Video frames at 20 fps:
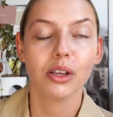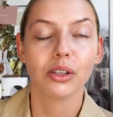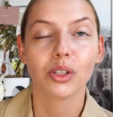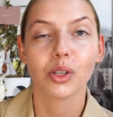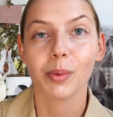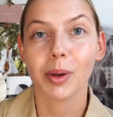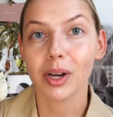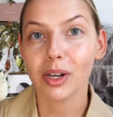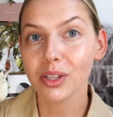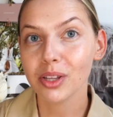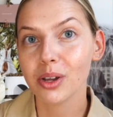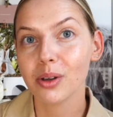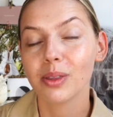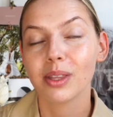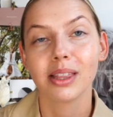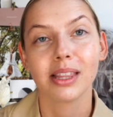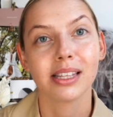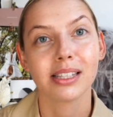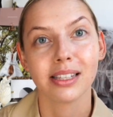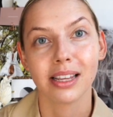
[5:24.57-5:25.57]
So we all know
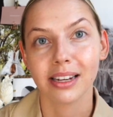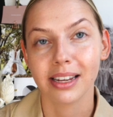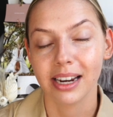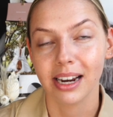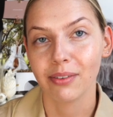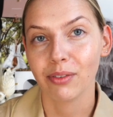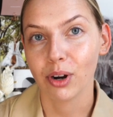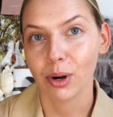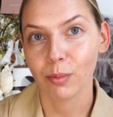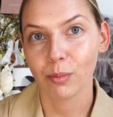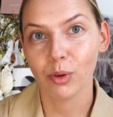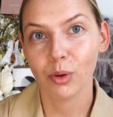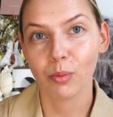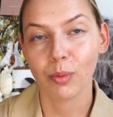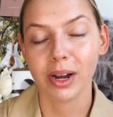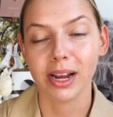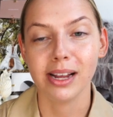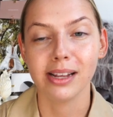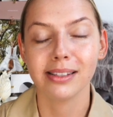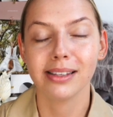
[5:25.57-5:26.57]
that the sun can have harmful
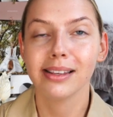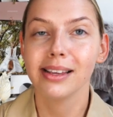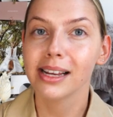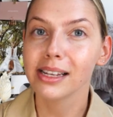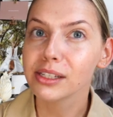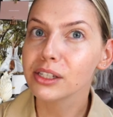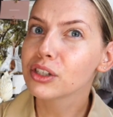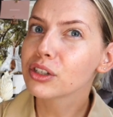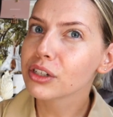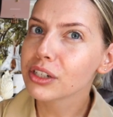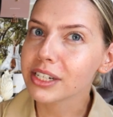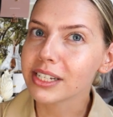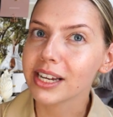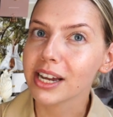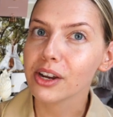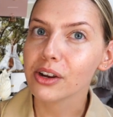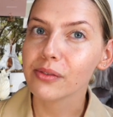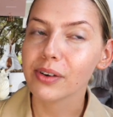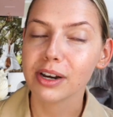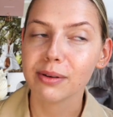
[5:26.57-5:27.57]
rays. Yes, it's good to
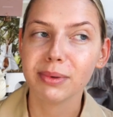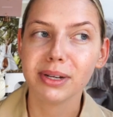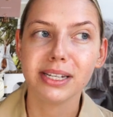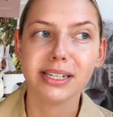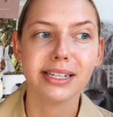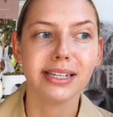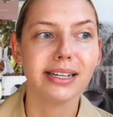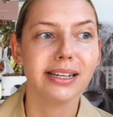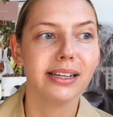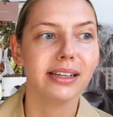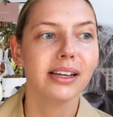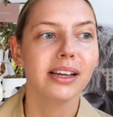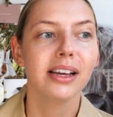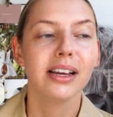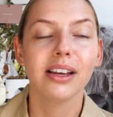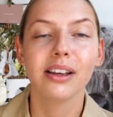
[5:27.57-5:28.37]
get your vitamin D.